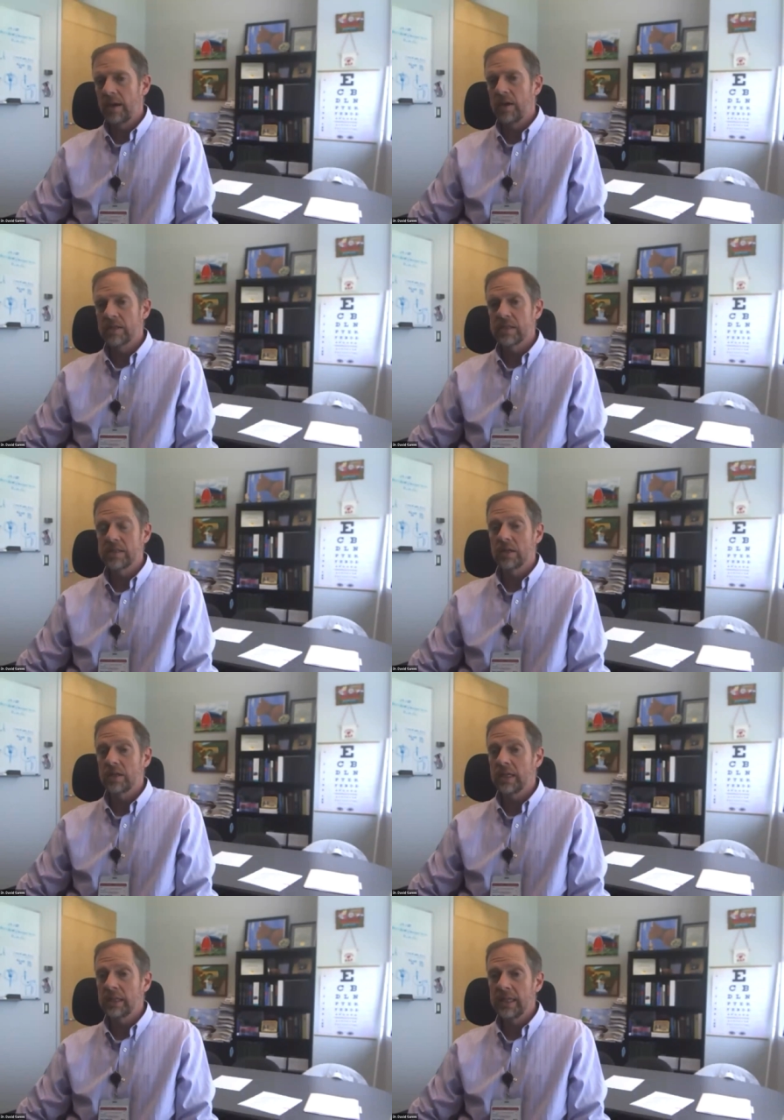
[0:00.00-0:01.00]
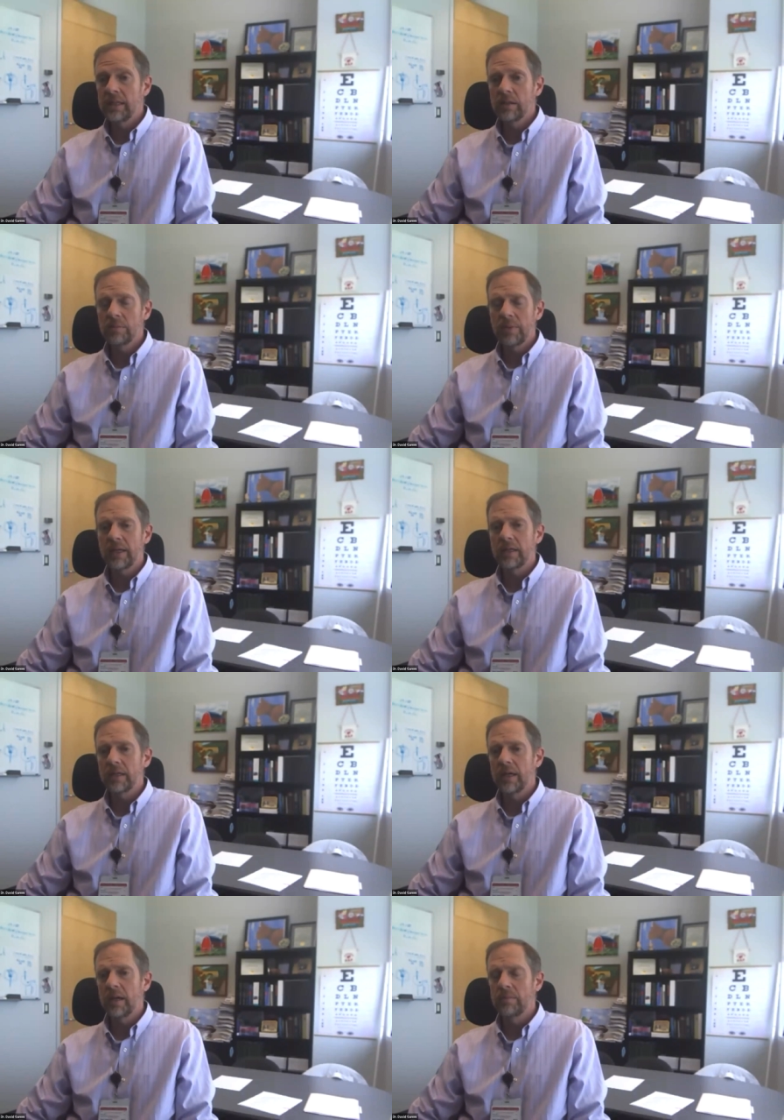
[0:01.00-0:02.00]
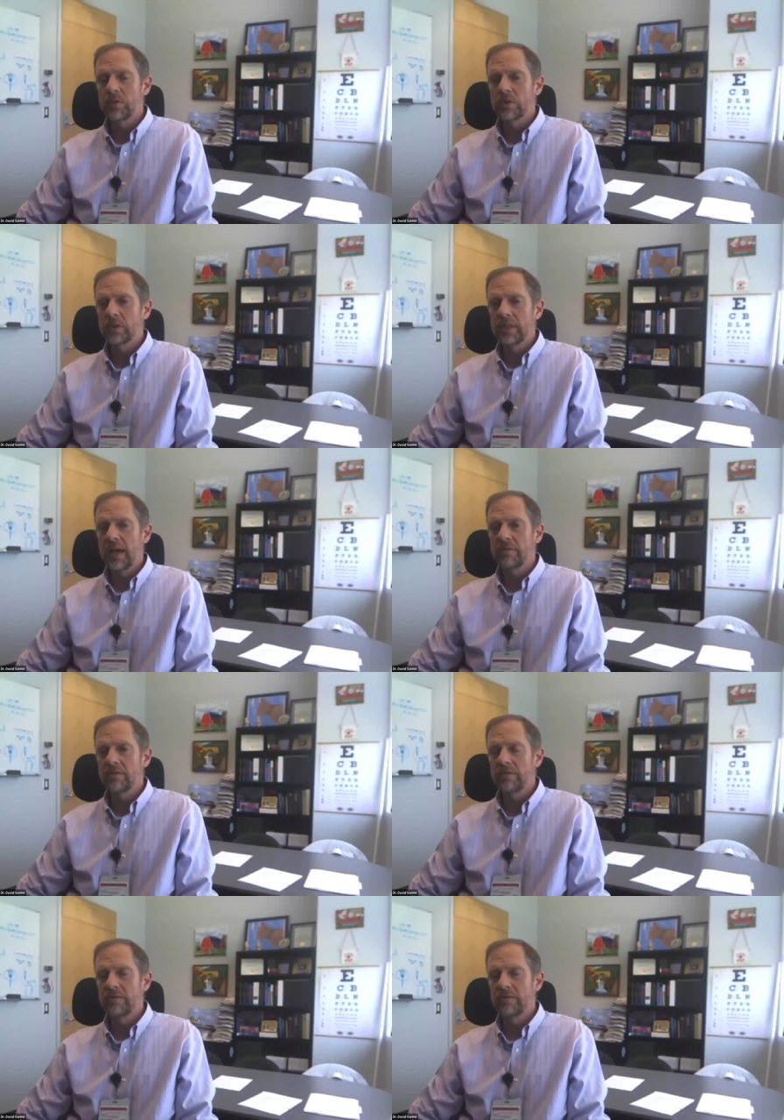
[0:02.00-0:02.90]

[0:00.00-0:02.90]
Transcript: aren't necessarily illegal, but um, certainly have